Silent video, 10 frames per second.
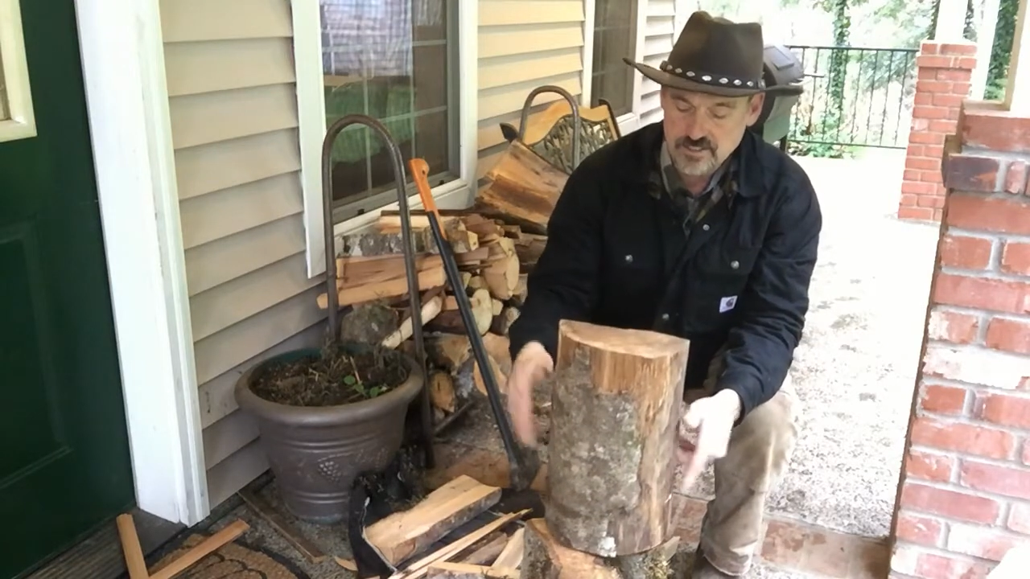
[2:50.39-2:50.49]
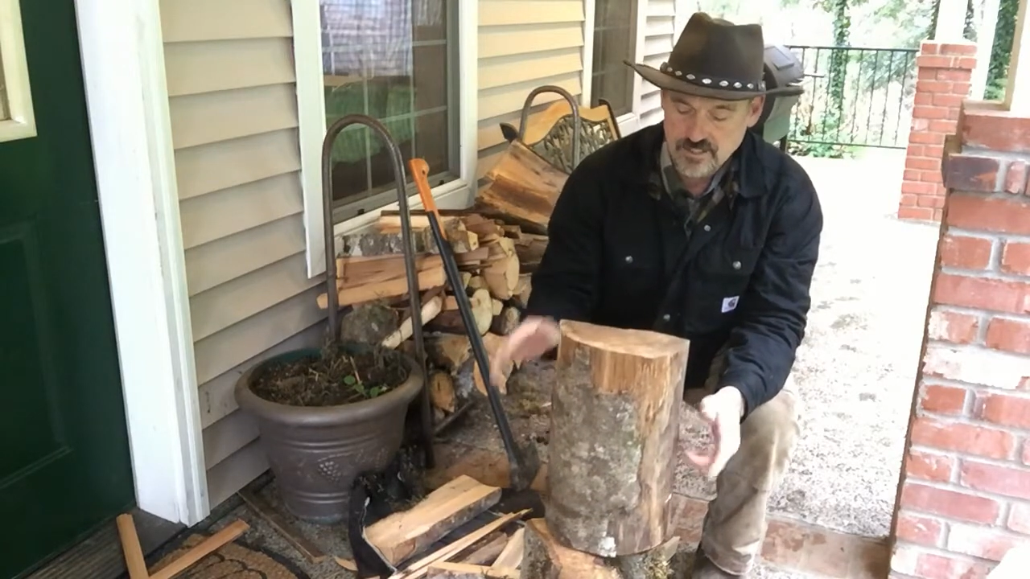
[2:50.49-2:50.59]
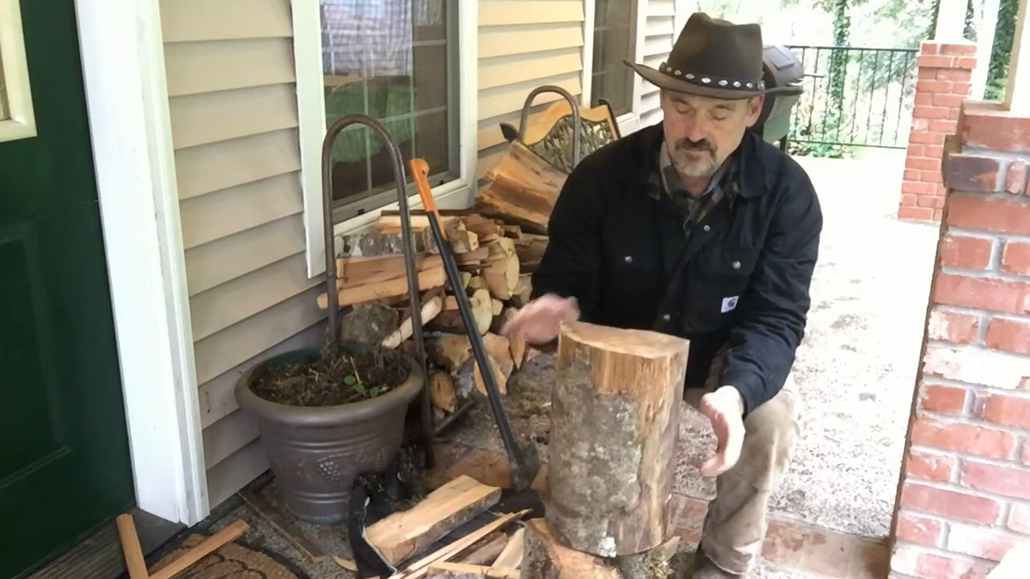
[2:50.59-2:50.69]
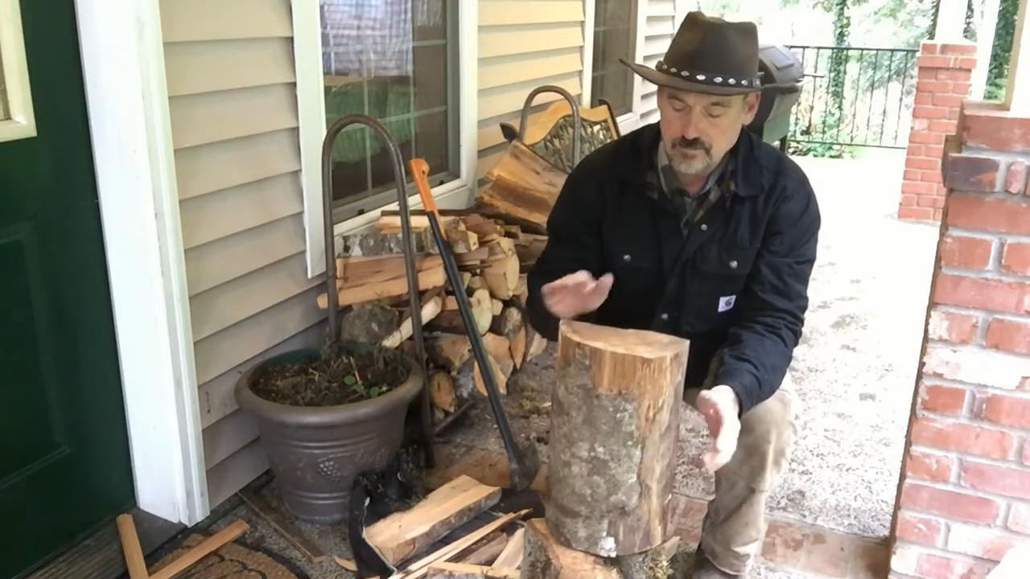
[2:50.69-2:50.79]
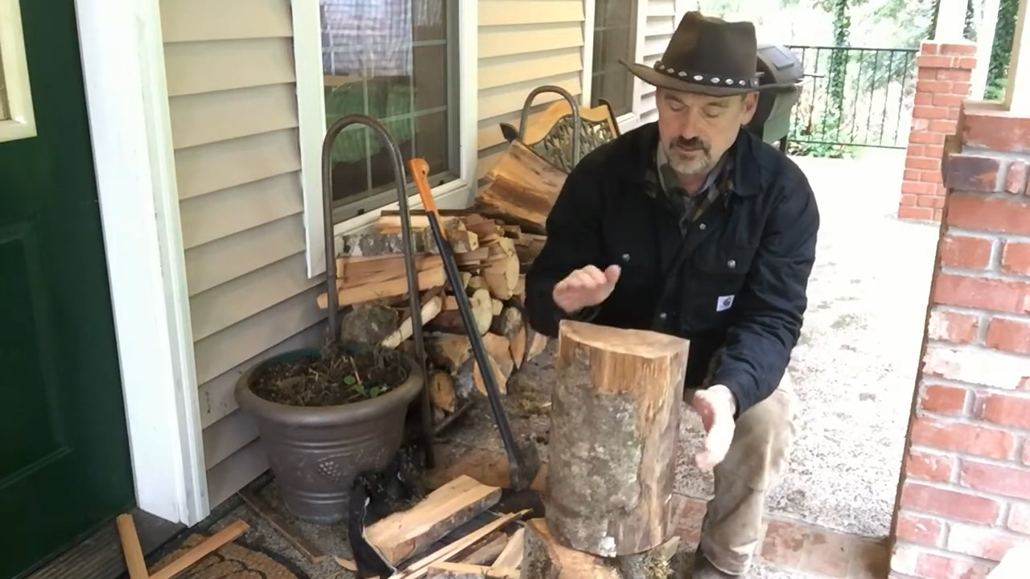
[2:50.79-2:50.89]

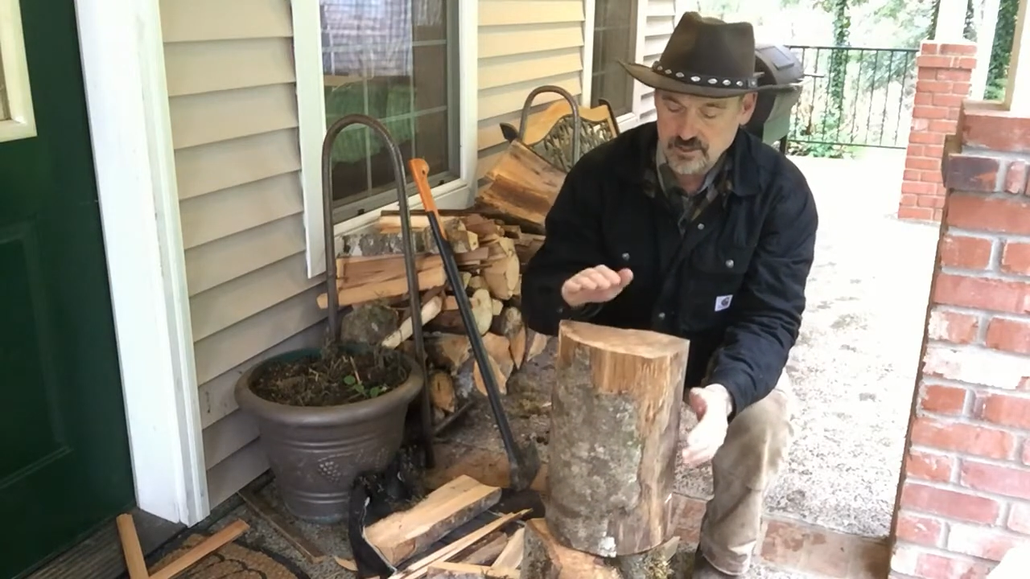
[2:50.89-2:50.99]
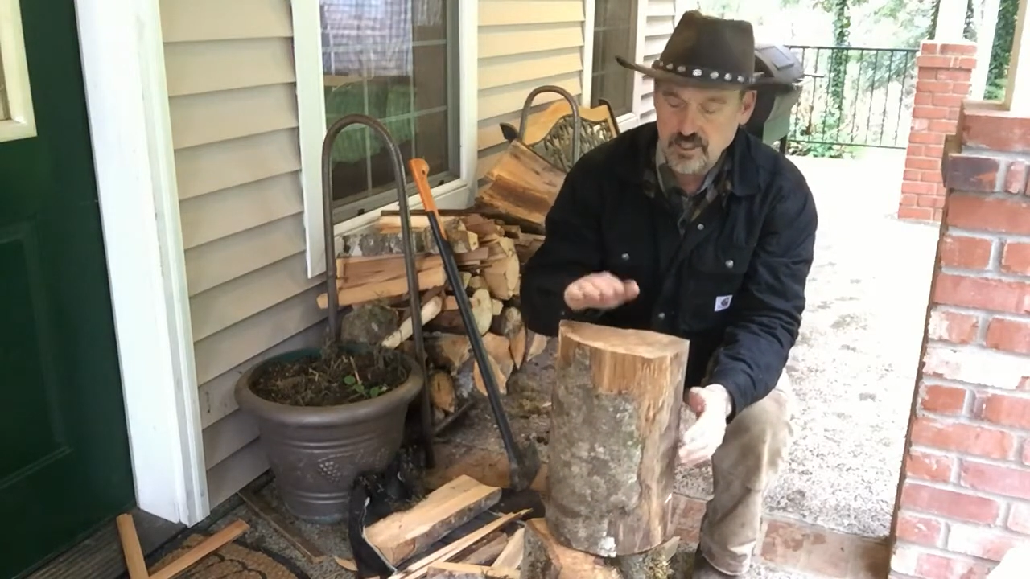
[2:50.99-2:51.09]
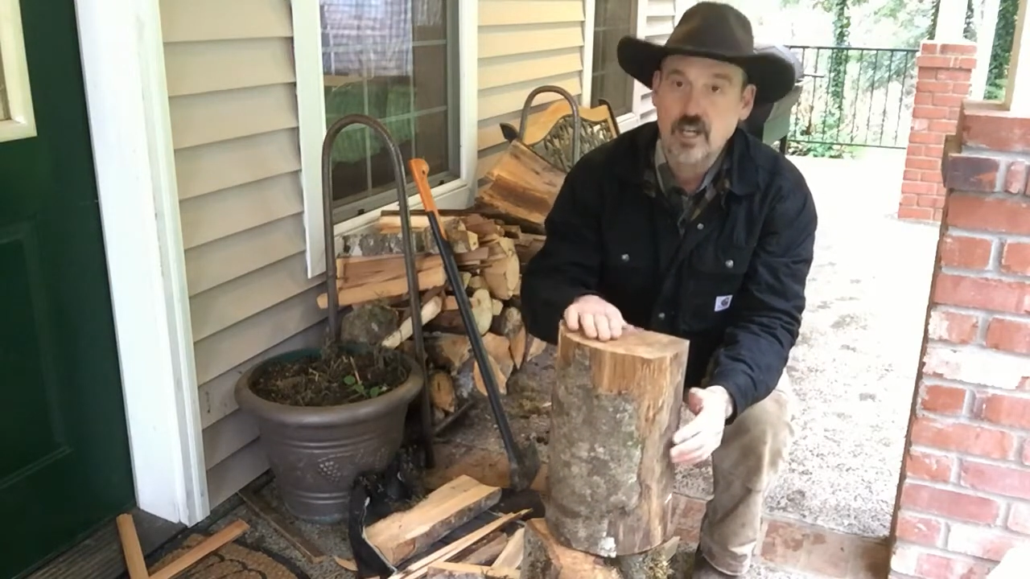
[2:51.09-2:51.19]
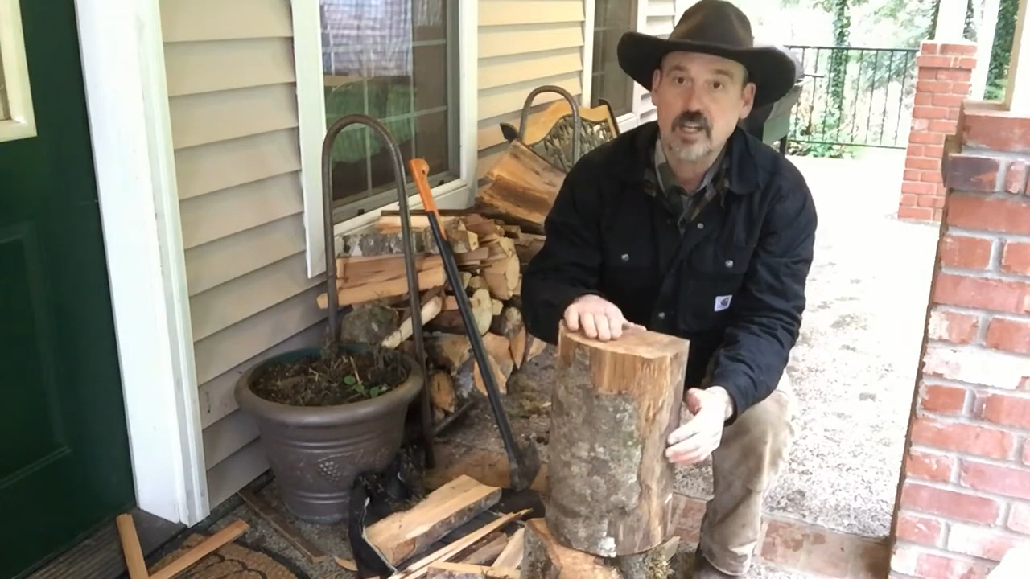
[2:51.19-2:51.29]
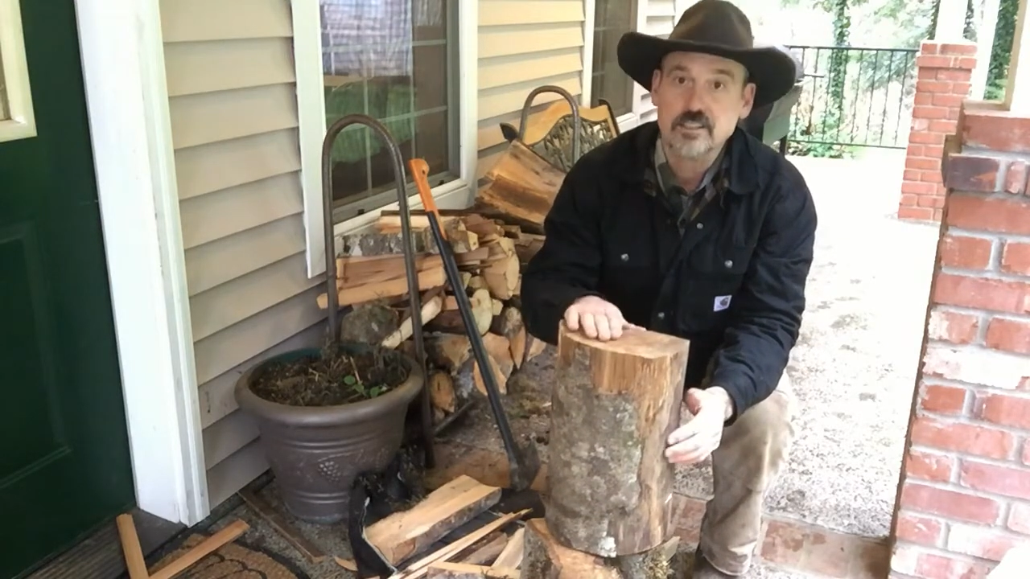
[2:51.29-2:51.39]
have a bunch of
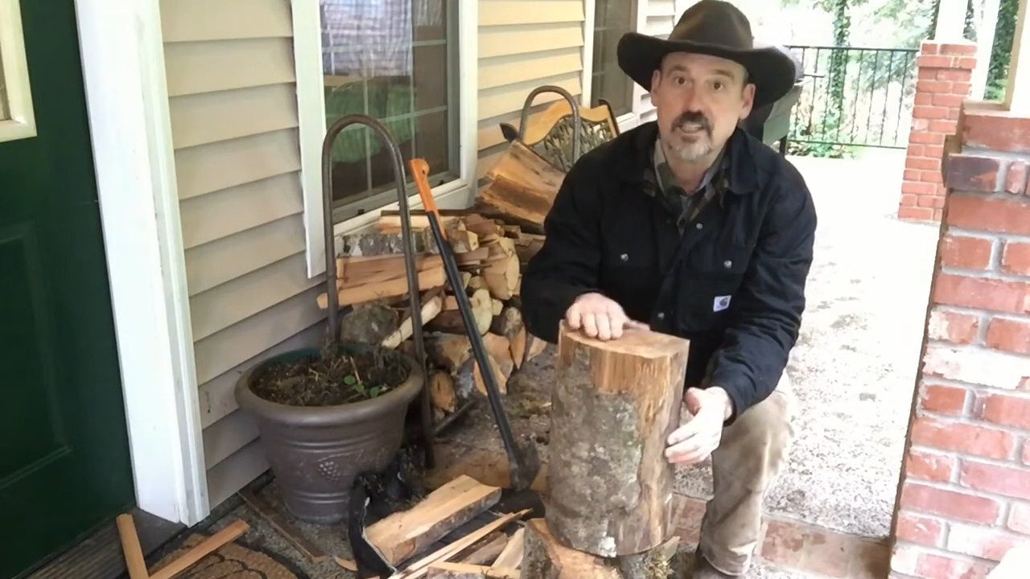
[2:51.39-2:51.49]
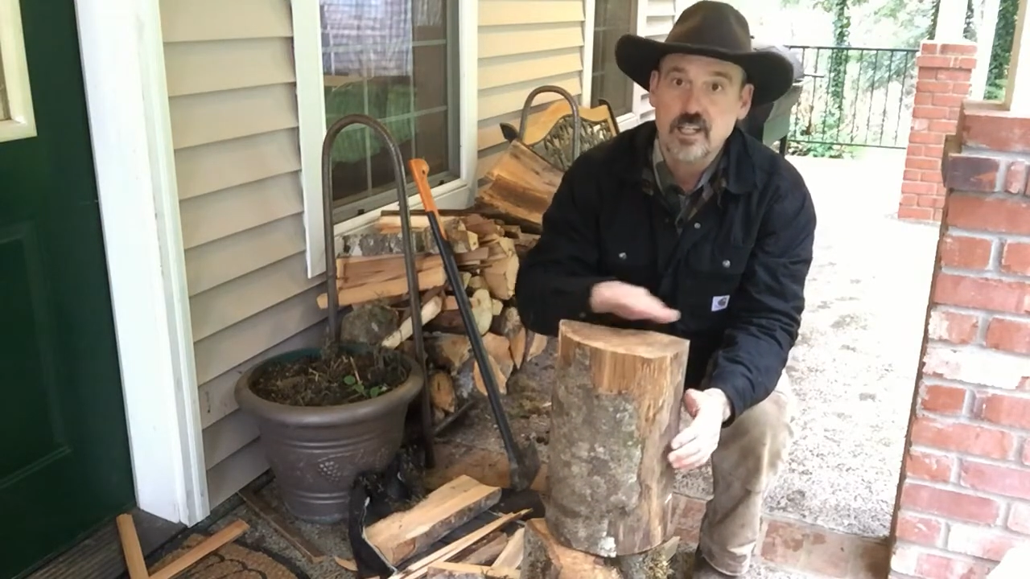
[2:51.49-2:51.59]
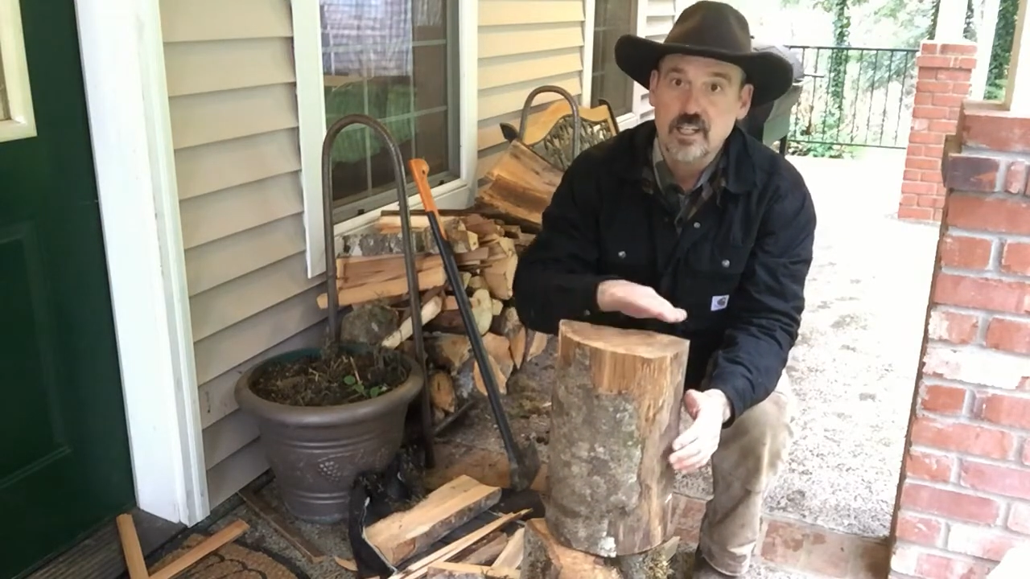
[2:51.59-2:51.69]
knots.